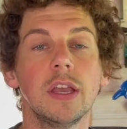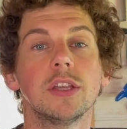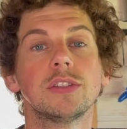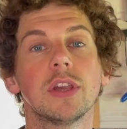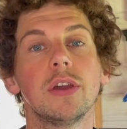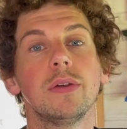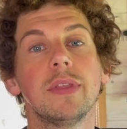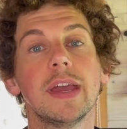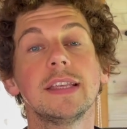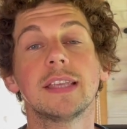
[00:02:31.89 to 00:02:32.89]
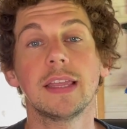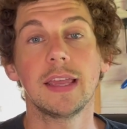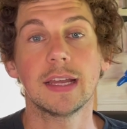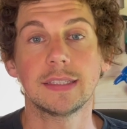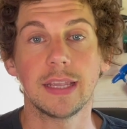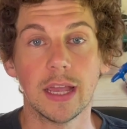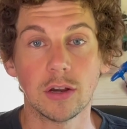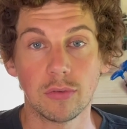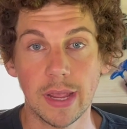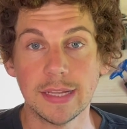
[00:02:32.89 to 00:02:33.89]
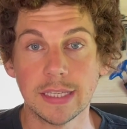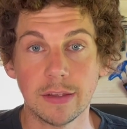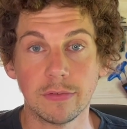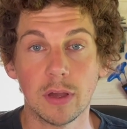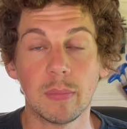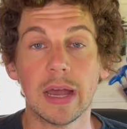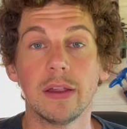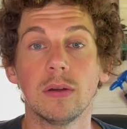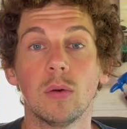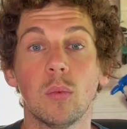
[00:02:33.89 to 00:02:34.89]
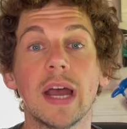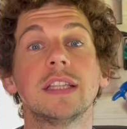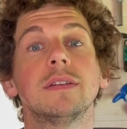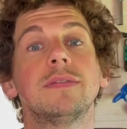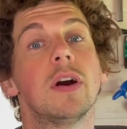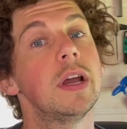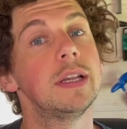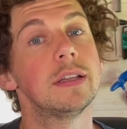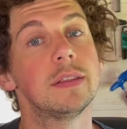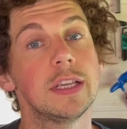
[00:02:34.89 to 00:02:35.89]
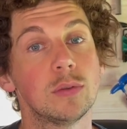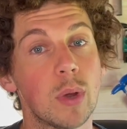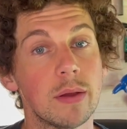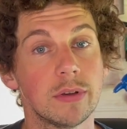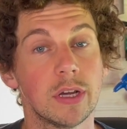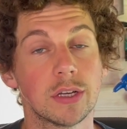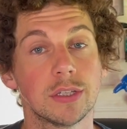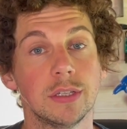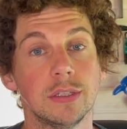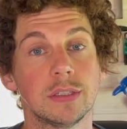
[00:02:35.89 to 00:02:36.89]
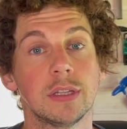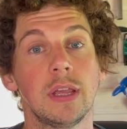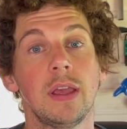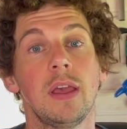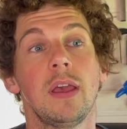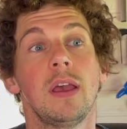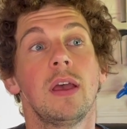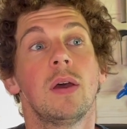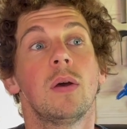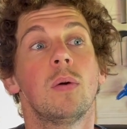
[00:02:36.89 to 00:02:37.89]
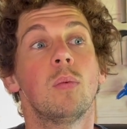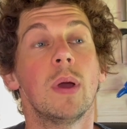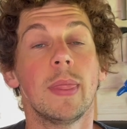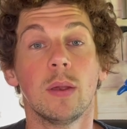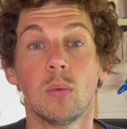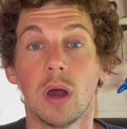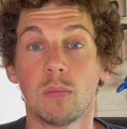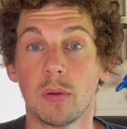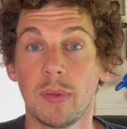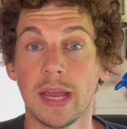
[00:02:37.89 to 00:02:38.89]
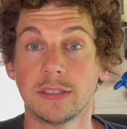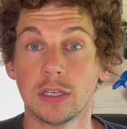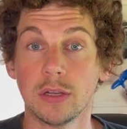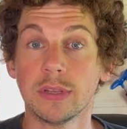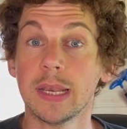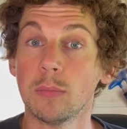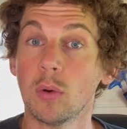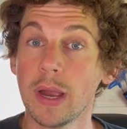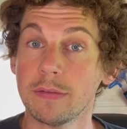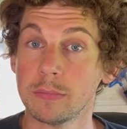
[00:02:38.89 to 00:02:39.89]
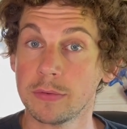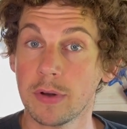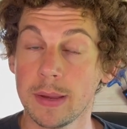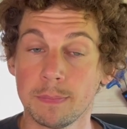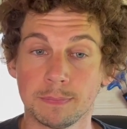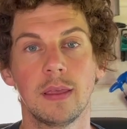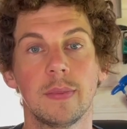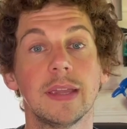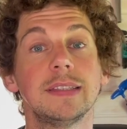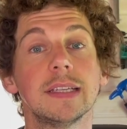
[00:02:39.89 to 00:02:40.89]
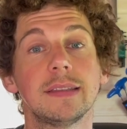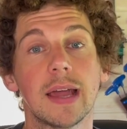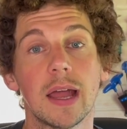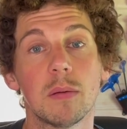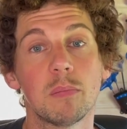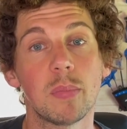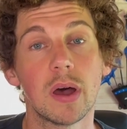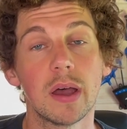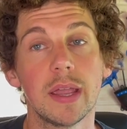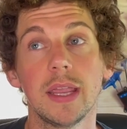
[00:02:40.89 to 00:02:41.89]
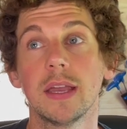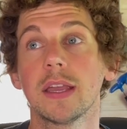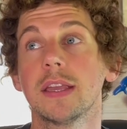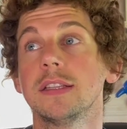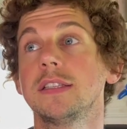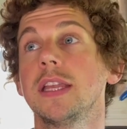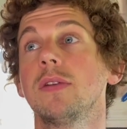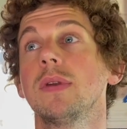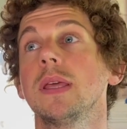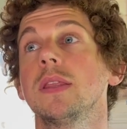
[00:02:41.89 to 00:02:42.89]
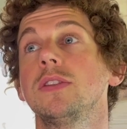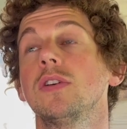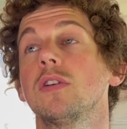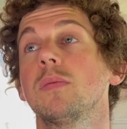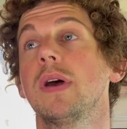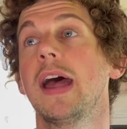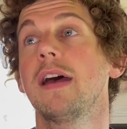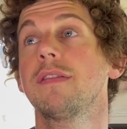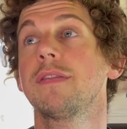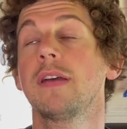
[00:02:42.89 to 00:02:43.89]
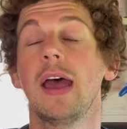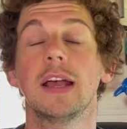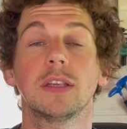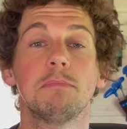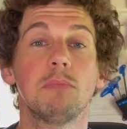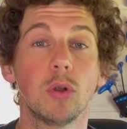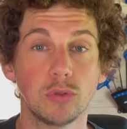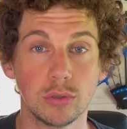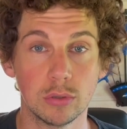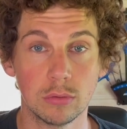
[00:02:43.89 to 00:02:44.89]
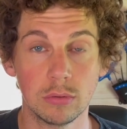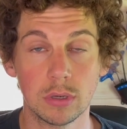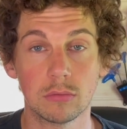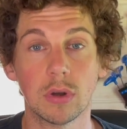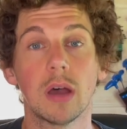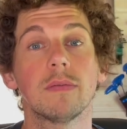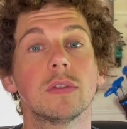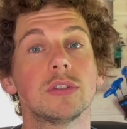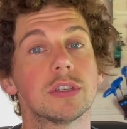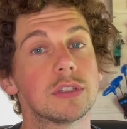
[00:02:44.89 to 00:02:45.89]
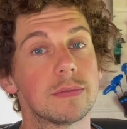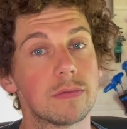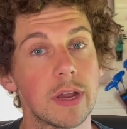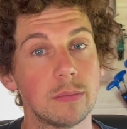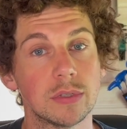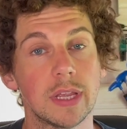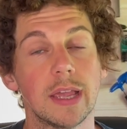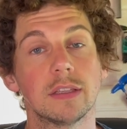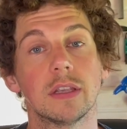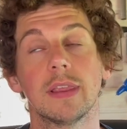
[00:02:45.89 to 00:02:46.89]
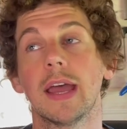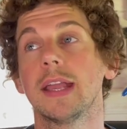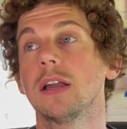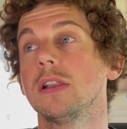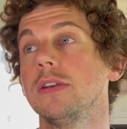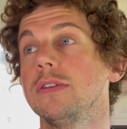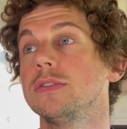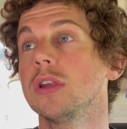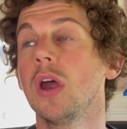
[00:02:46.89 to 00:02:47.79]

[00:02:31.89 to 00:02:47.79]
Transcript: So they say they had to get creative about where to find these weight reductions when they weren't prepared to lose any more weight from the frame. They did that by considering the Dogma F as a module rather than just a frame set. So that includes